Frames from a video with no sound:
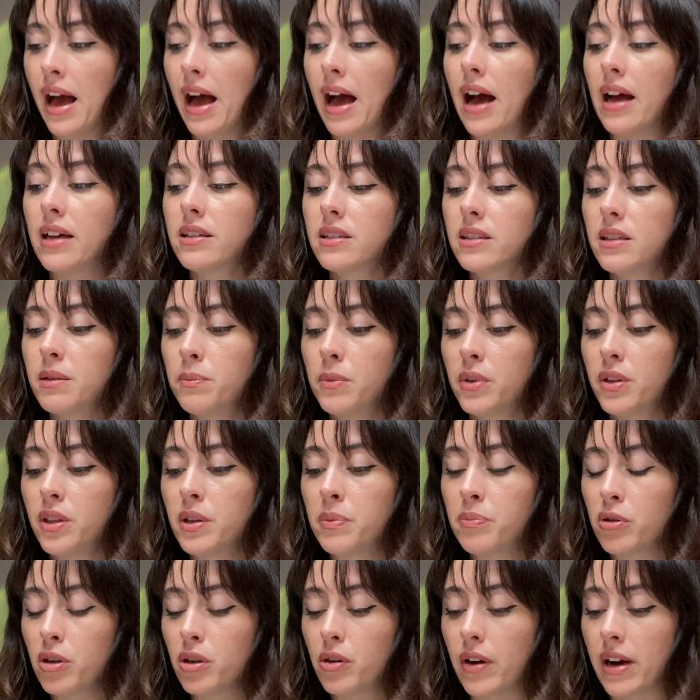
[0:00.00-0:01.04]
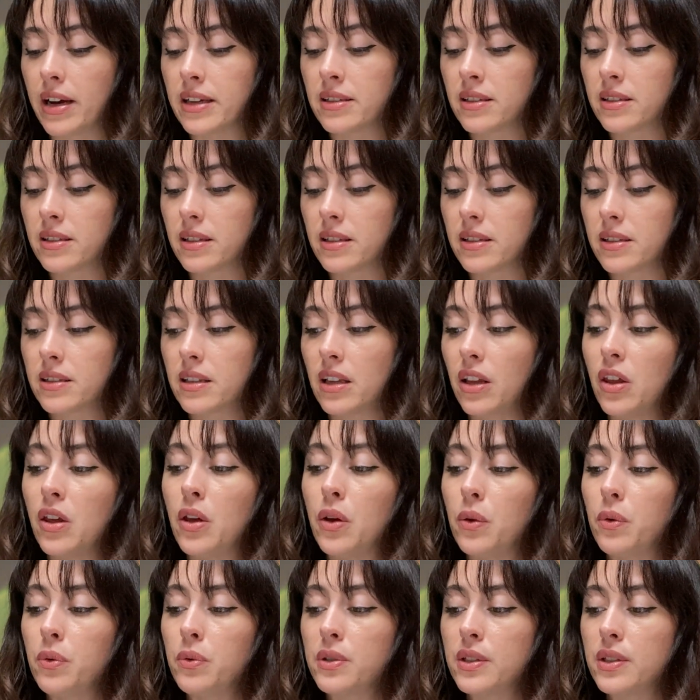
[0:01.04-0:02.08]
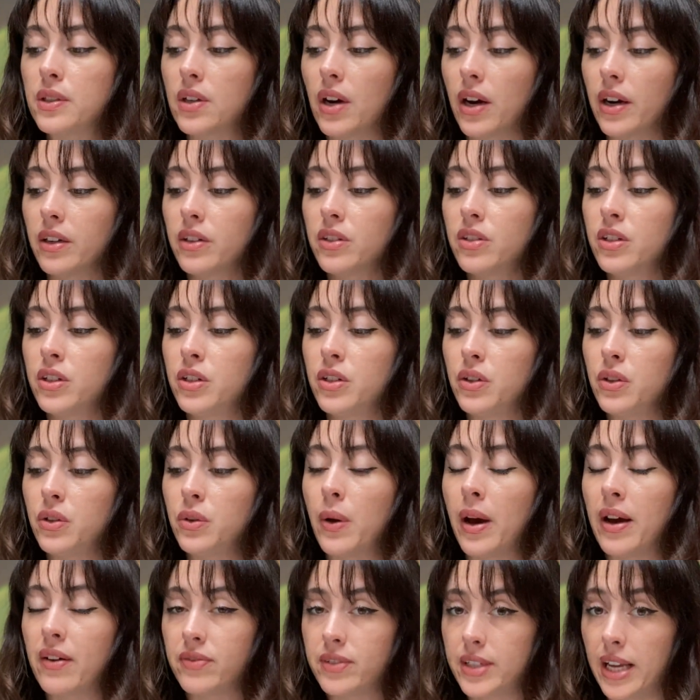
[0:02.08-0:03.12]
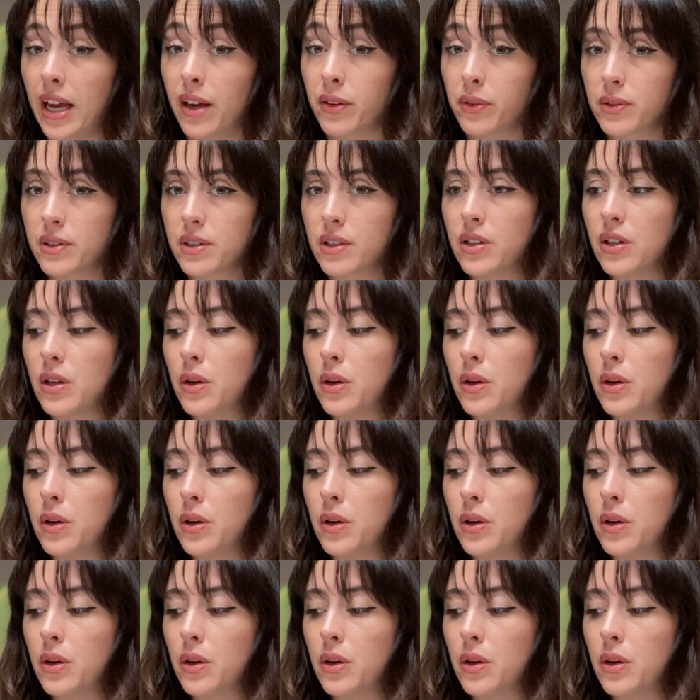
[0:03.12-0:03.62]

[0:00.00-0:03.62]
As the month progresses, you start to have doubts.